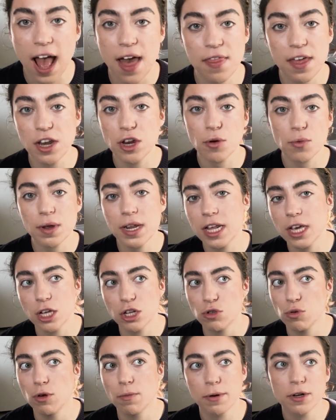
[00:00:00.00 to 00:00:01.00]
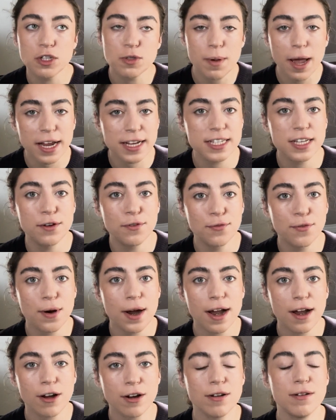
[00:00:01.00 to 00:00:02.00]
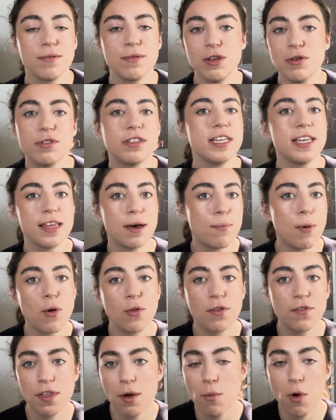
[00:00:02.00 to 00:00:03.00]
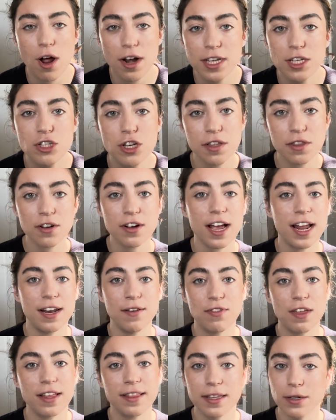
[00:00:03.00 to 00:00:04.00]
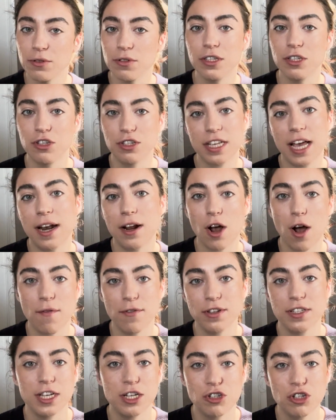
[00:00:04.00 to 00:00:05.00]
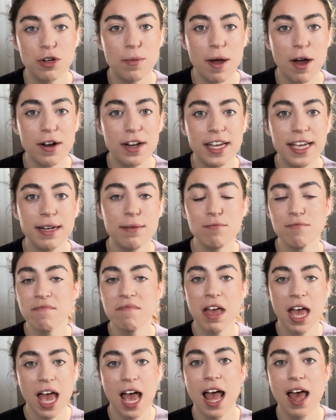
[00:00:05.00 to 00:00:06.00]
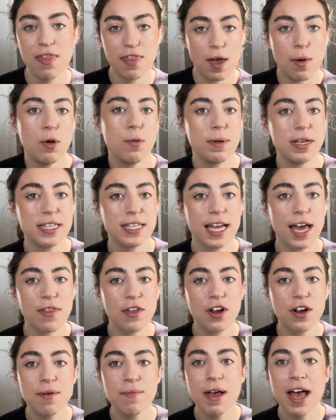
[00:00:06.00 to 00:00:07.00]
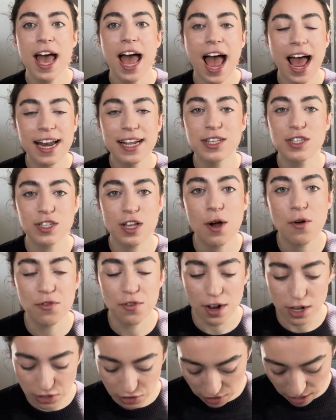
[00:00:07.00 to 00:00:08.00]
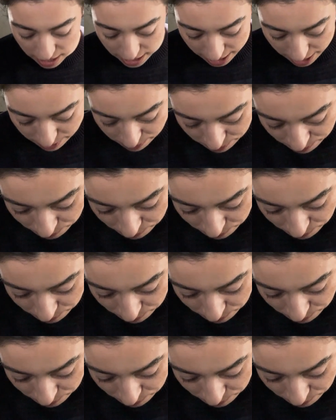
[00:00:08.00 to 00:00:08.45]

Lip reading: And then you're reading a dual perspective where you see that both of them want each other. And if they literally just had a conversation about it, they would be together. And it's so frustrating.